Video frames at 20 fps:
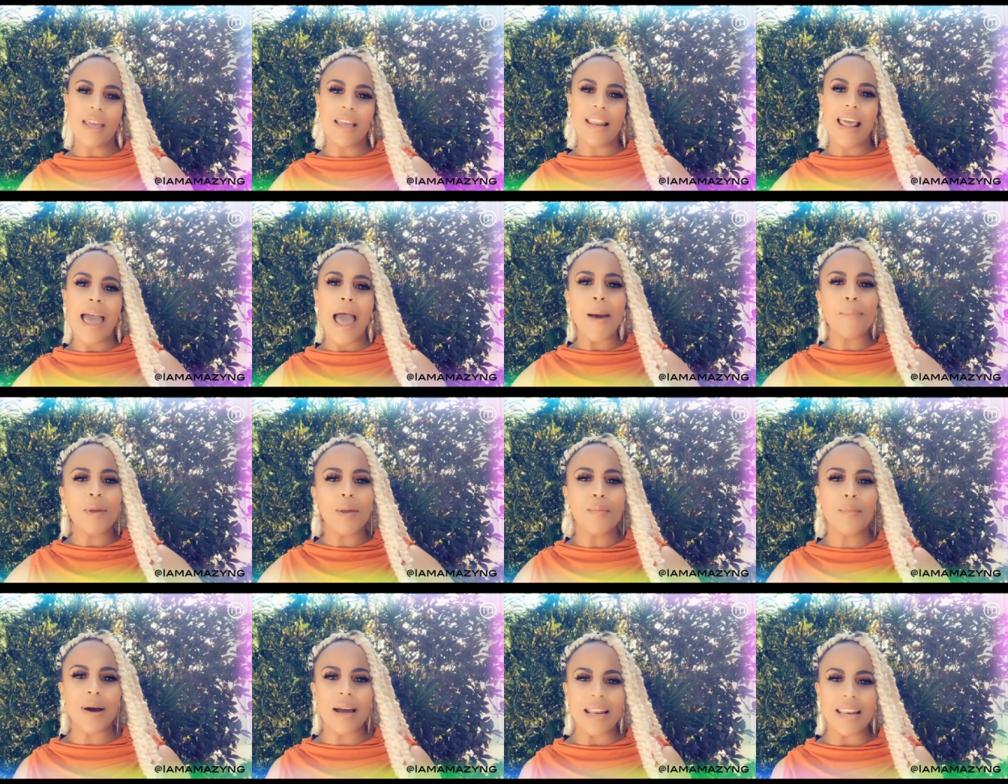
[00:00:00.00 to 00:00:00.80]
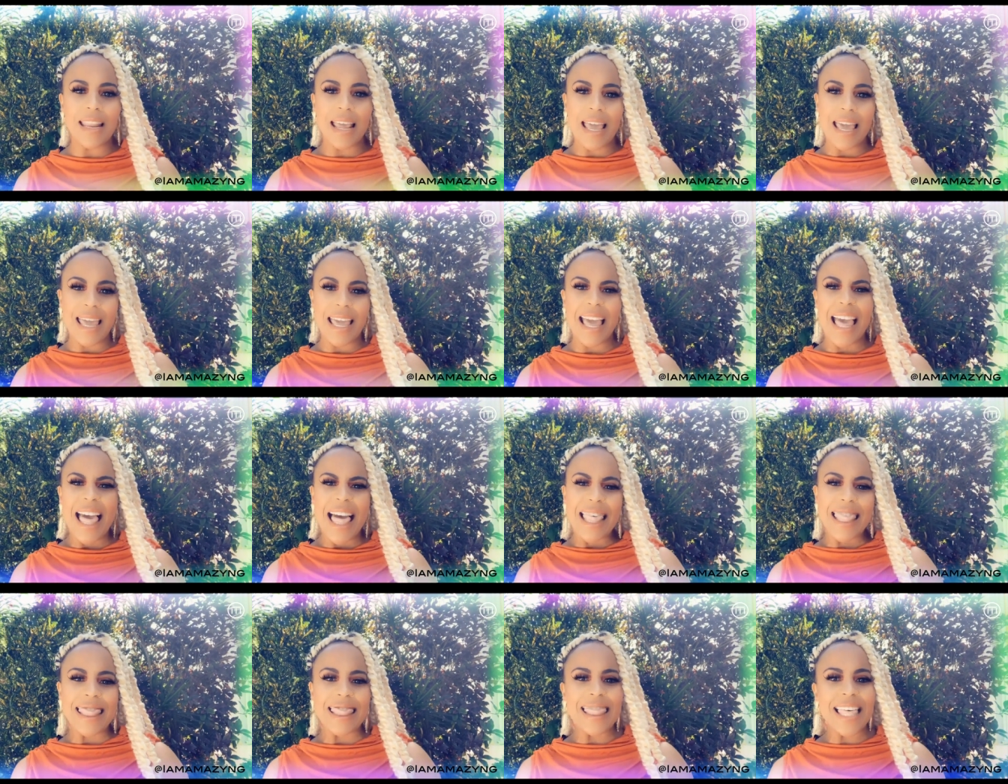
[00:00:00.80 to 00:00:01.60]
Happy Monday.
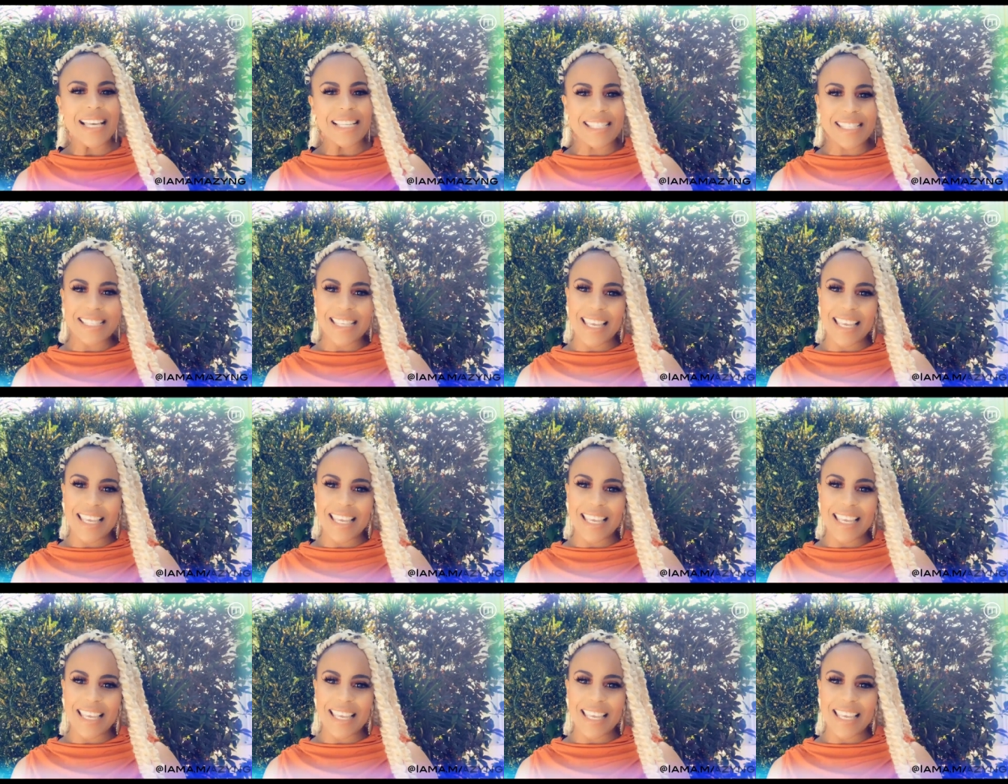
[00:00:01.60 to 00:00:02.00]
Let's get